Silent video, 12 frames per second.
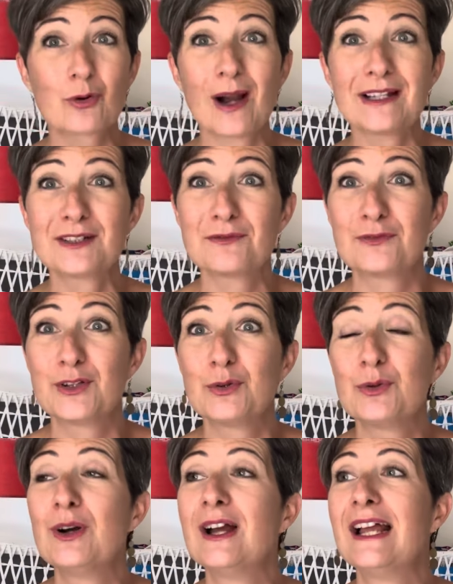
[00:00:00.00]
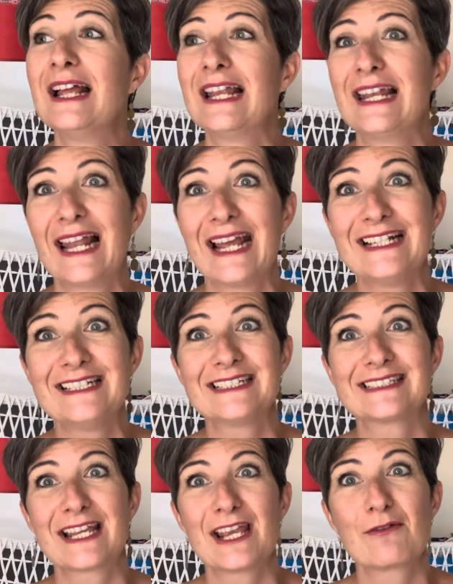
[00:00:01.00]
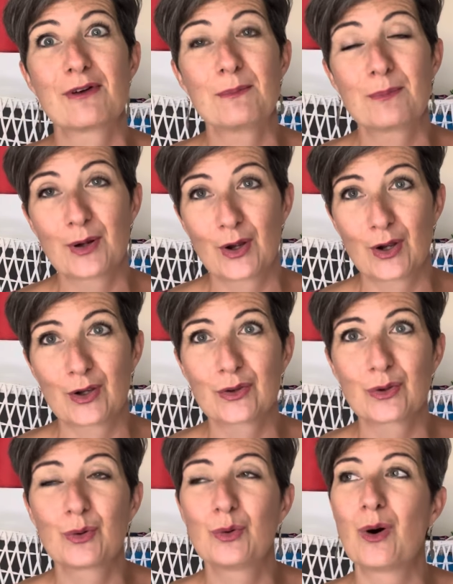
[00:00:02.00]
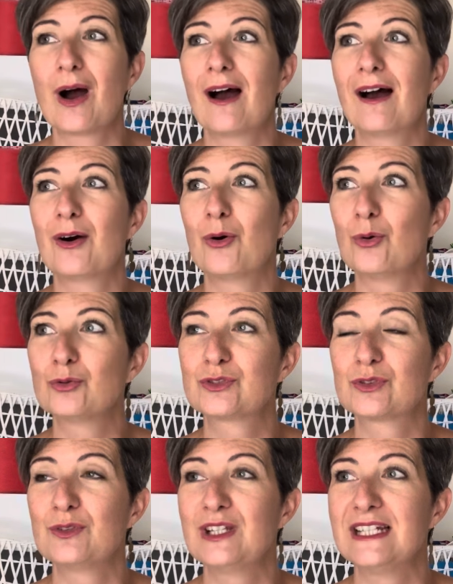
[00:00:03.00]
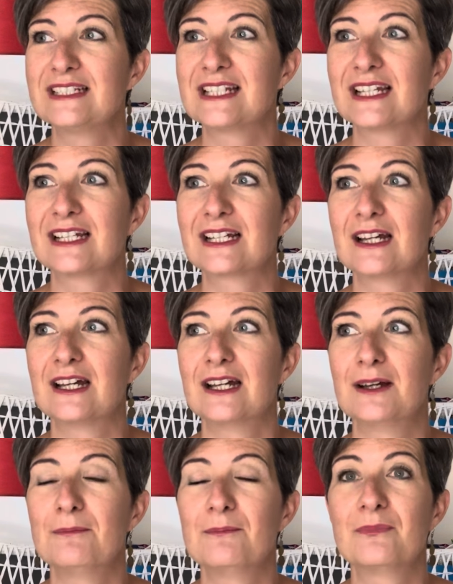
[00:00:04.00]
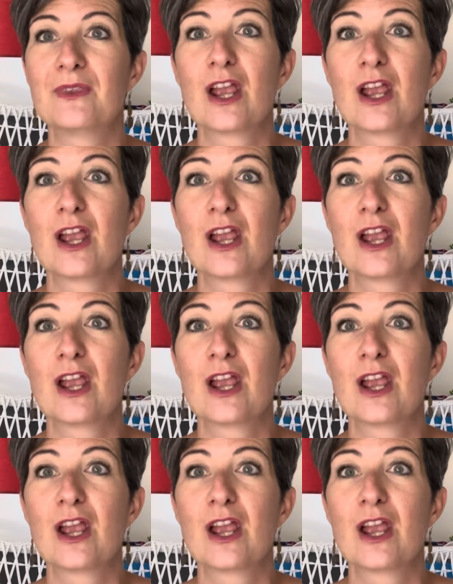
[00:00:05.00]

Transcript: quite a few ladies here in Perth who are also knitting um,